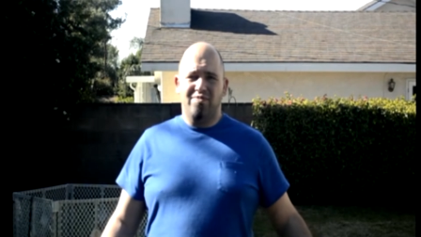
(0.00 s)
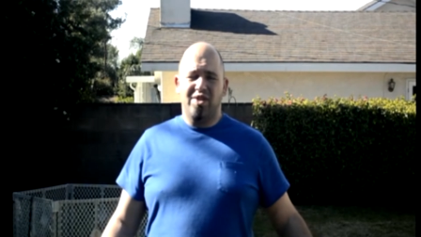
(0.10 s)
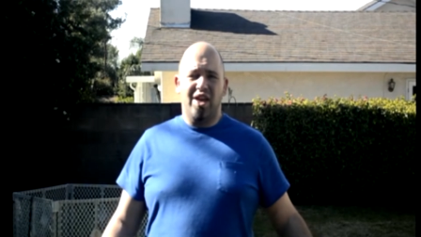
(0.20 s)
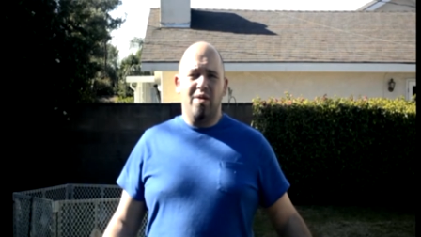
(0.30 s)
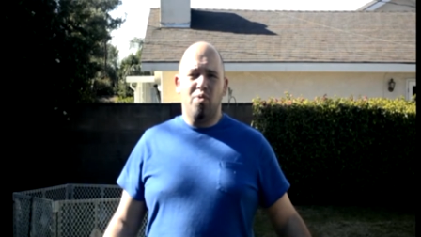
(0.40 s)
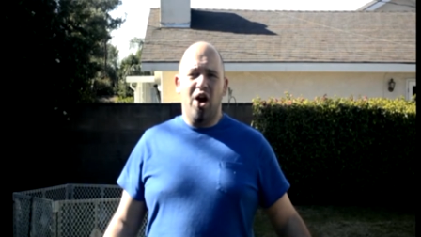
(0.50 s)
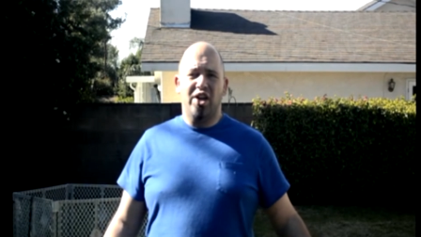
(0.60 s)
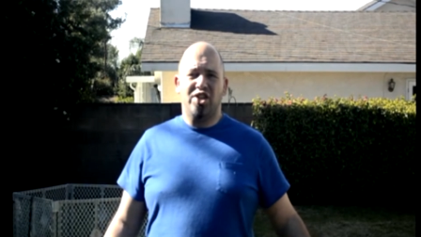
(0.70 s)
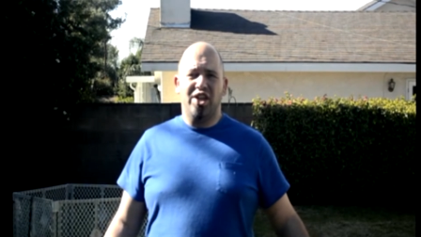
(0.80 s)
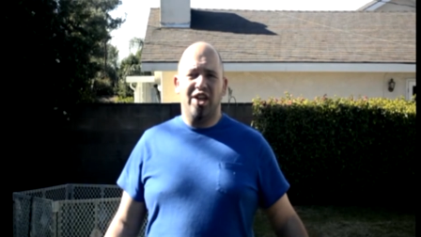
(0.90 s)
keep
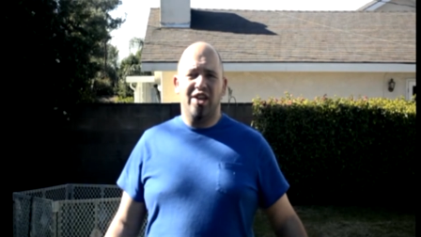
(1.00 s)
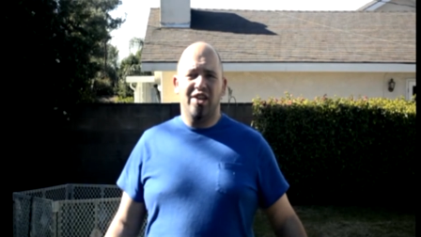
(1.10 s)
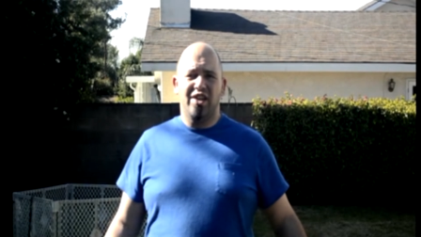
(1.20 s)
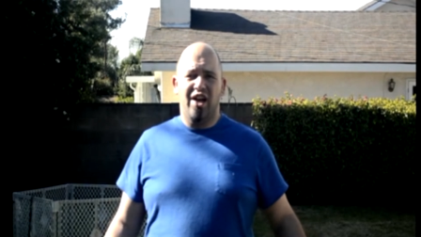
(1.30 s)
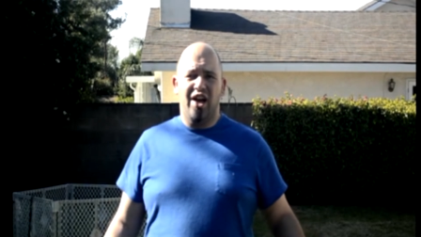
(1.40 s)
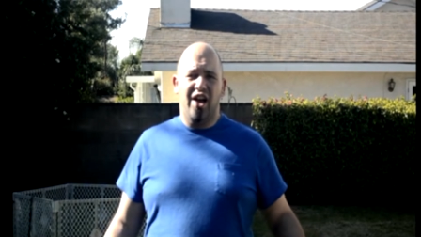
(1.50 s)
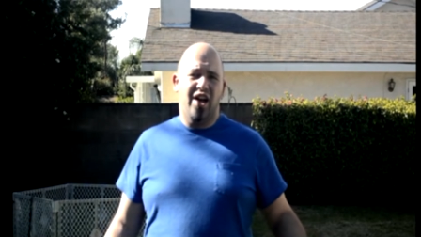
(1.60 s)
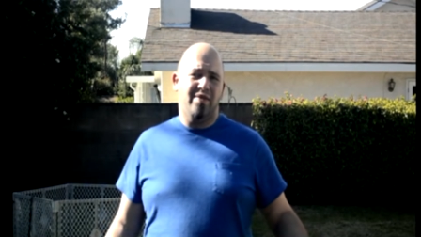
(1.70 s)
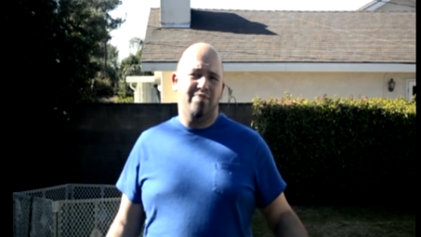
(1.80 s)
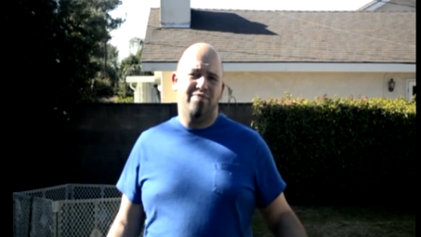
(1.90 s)
watching.
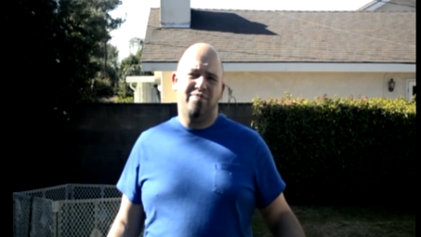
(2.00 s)
Um,